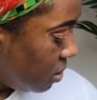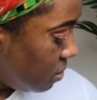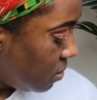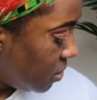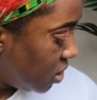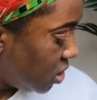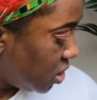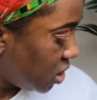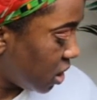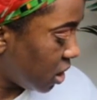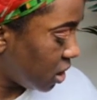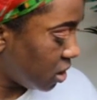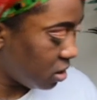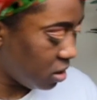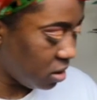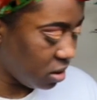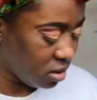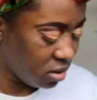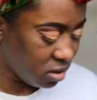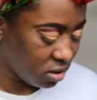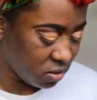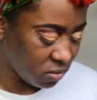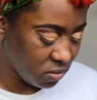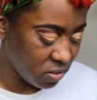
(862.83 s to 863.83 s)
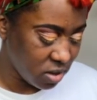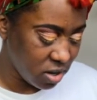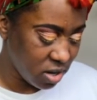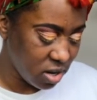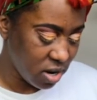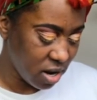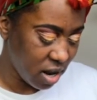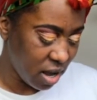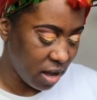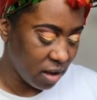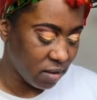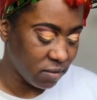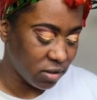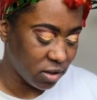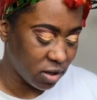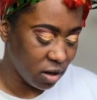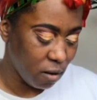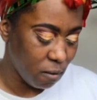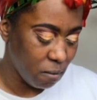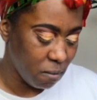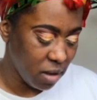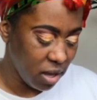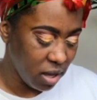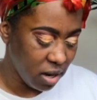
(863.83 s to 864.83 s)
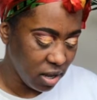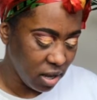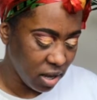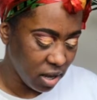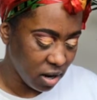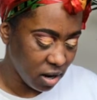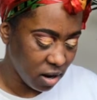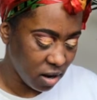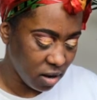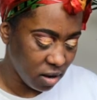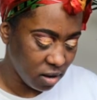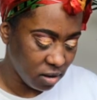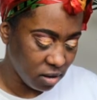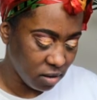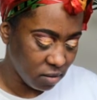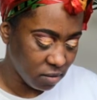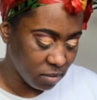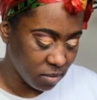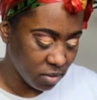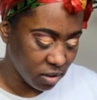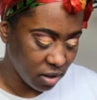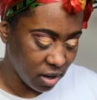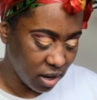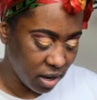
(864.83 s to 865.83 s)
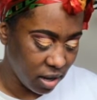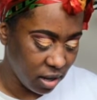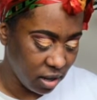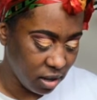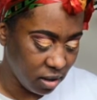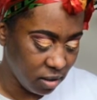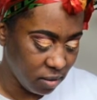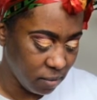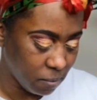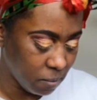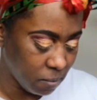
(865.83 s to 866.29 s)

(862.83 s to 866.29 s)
Let me check this one. I have so many and all of them are like